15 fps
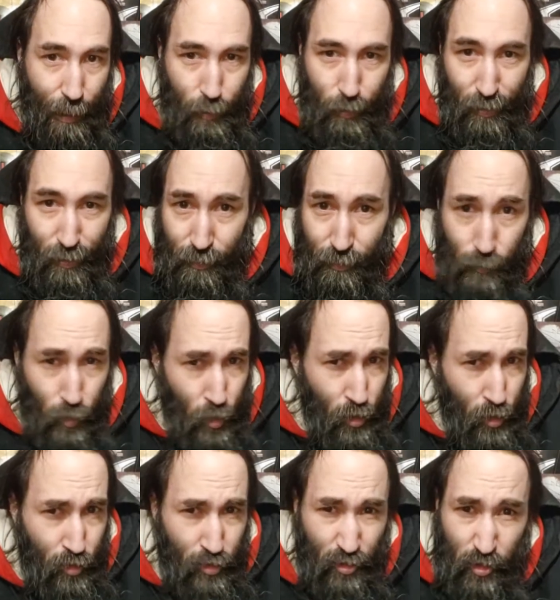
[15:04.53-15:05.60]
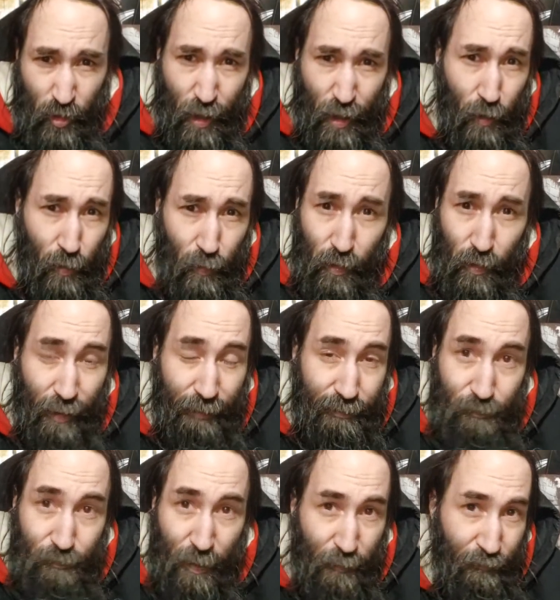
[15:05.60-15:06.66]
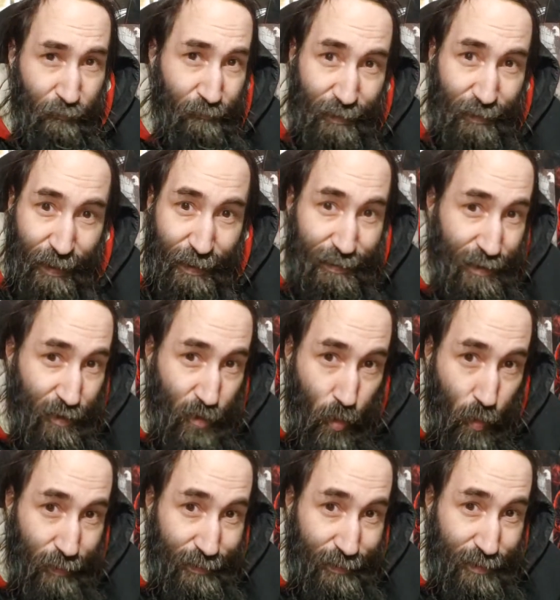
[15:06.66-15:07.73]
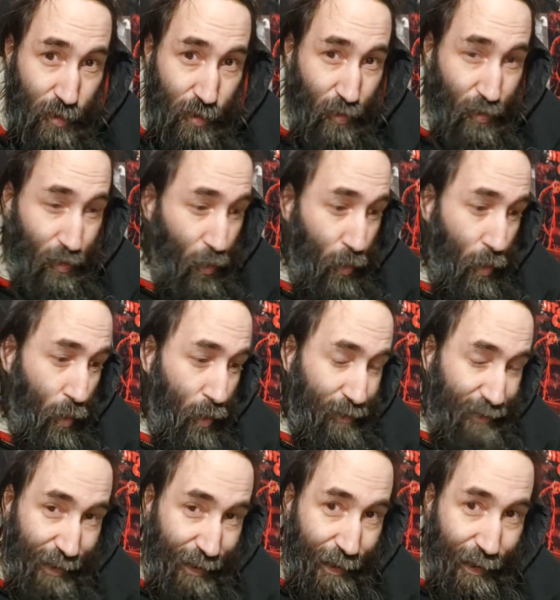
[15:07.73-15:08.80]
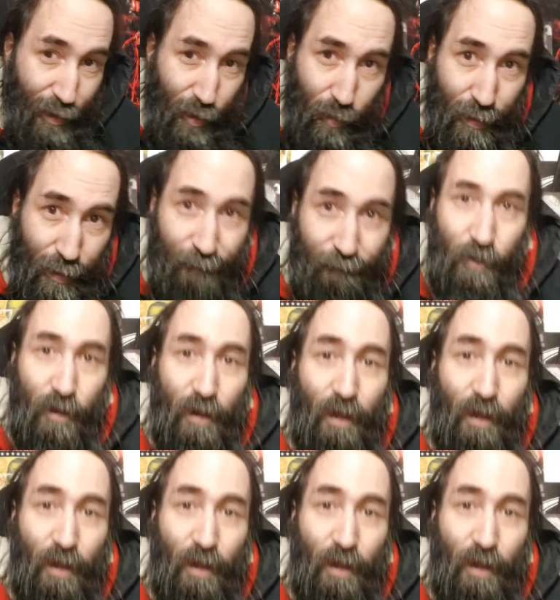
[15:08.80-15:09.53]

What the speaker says: You can draw like people from the 1920s or today or whatever.